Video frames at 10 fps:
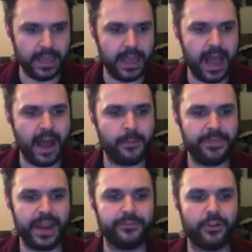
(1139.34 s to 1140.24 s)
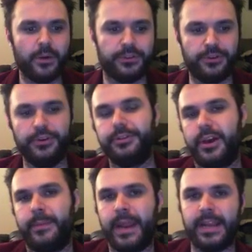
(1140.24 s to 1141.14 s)
Then I've gone with 2
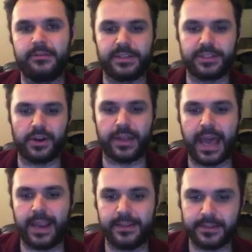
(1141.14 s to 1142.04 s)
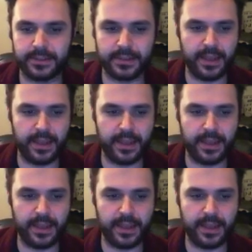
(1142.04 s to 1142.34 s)
Terminators with assault cannons,